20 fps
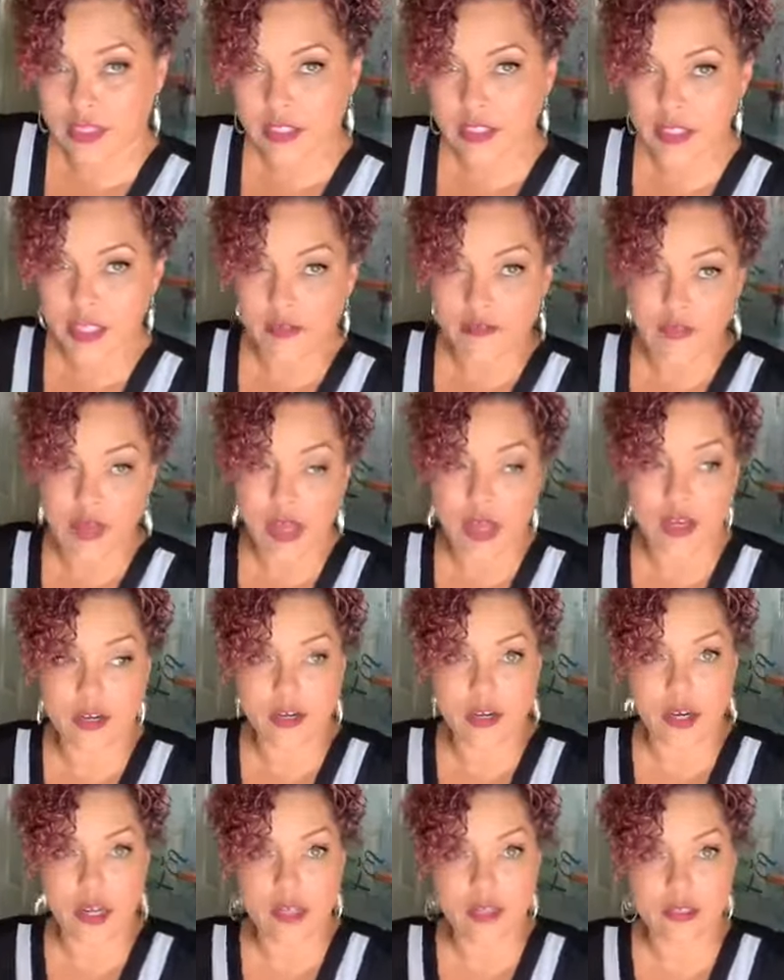And she said
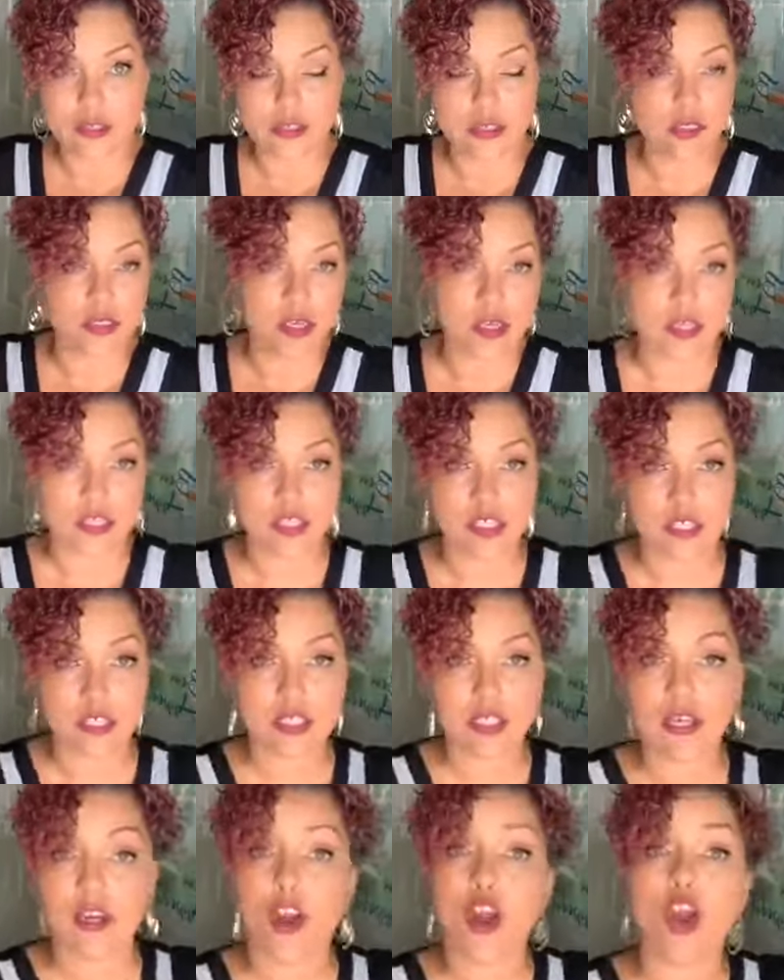$500 and, and a
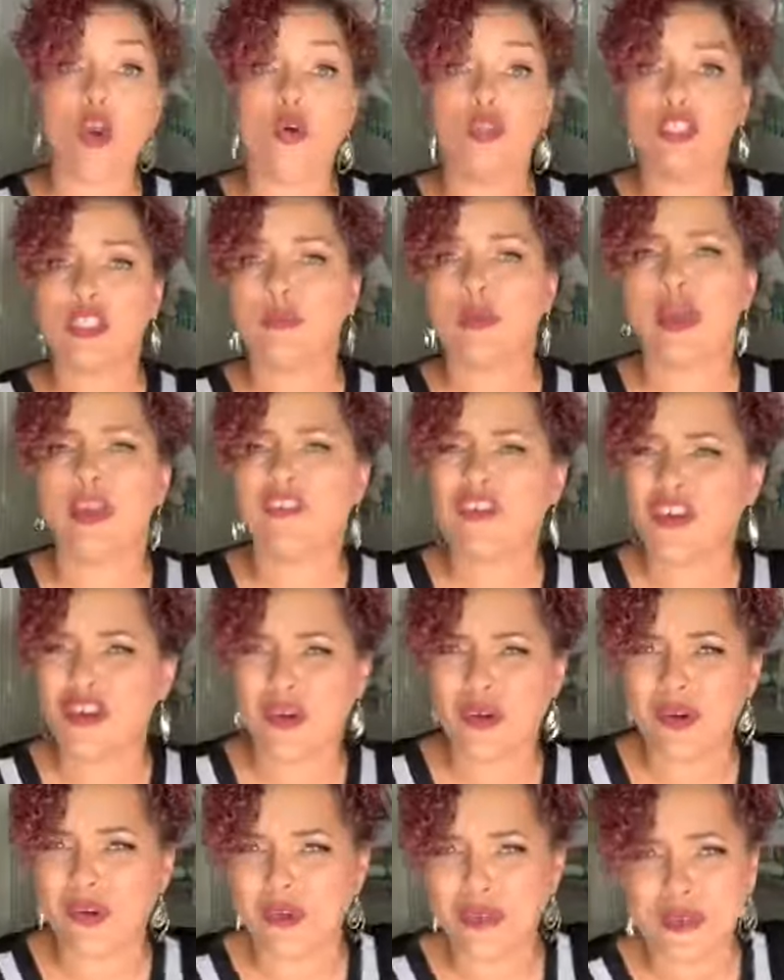chicken dinner. Oh, and she paid
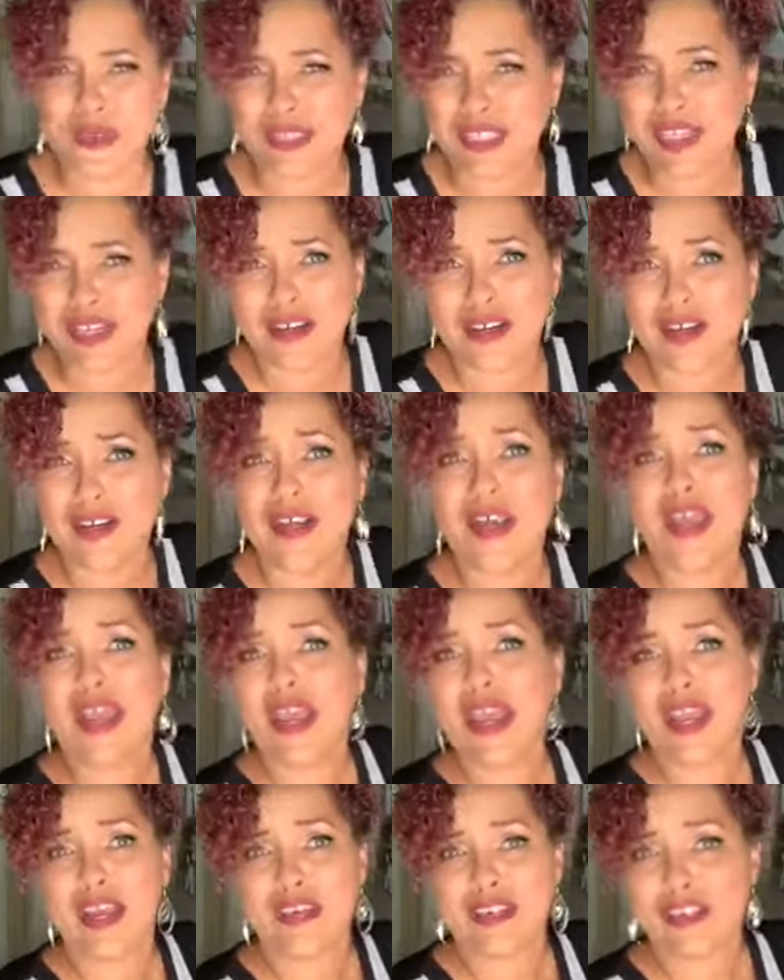for her own hotel
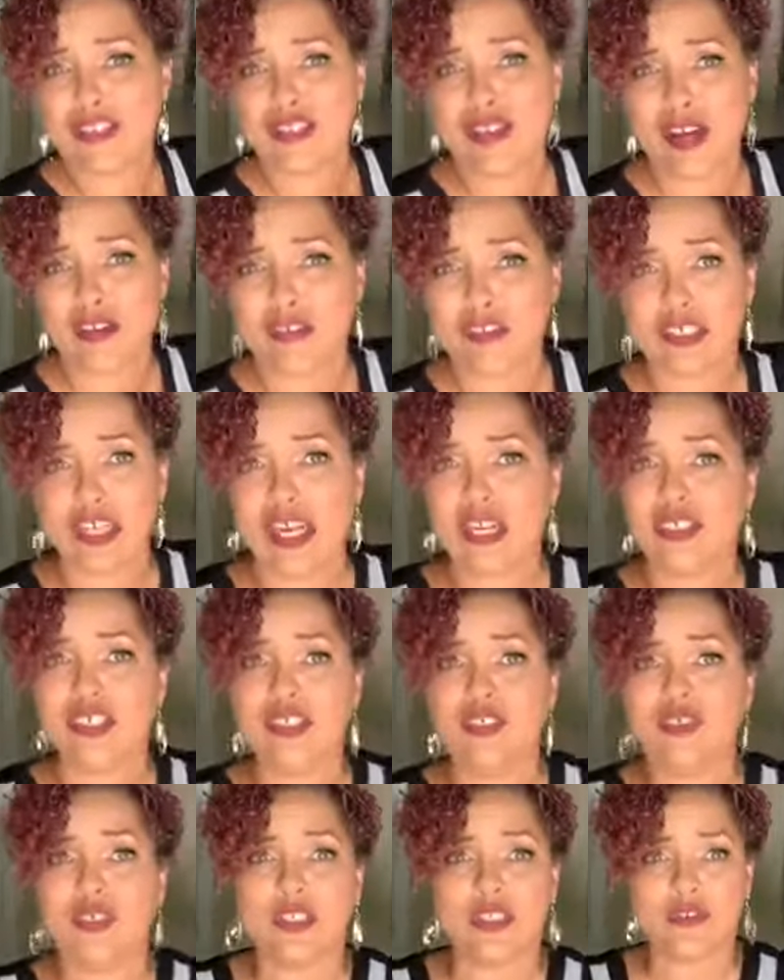and her travel.
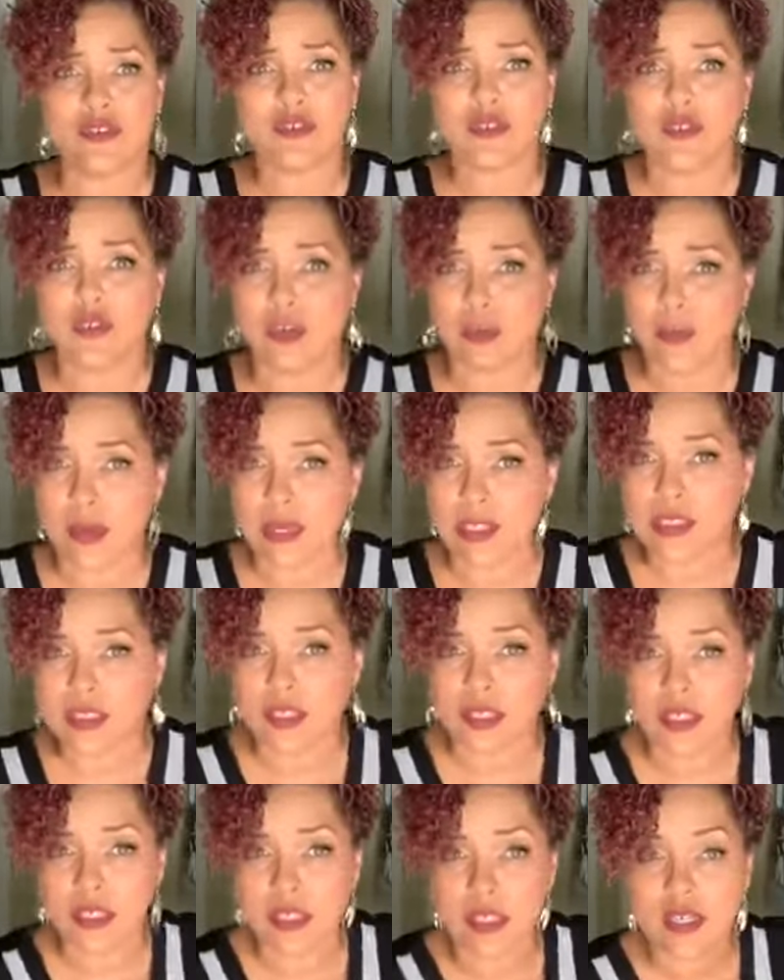Child, she doing this for free,
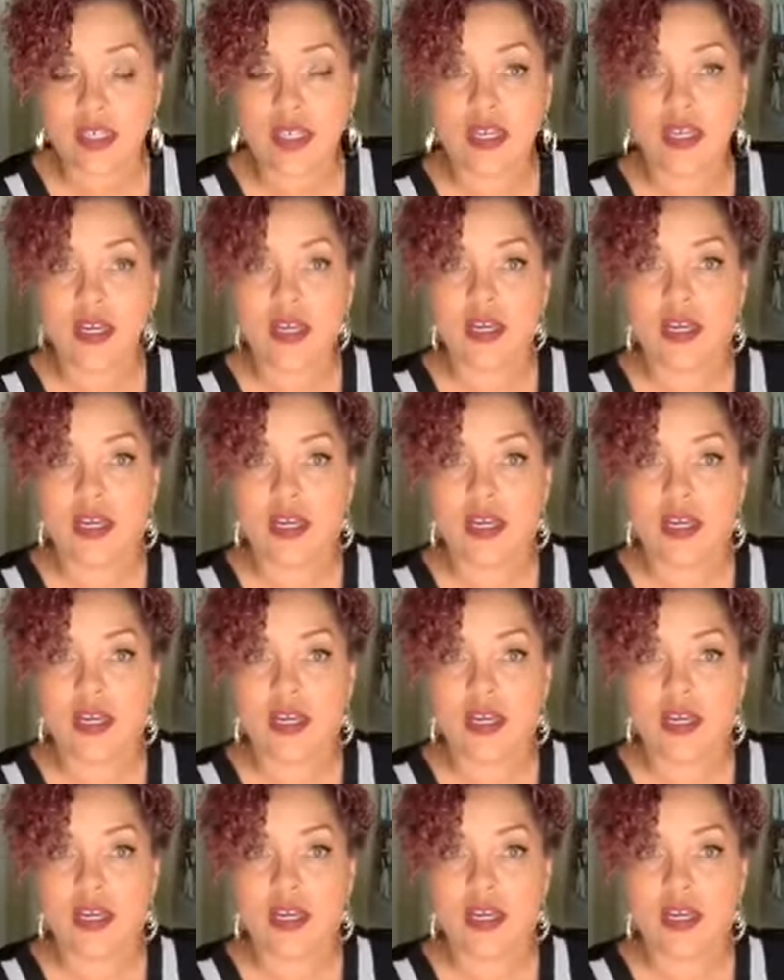basically.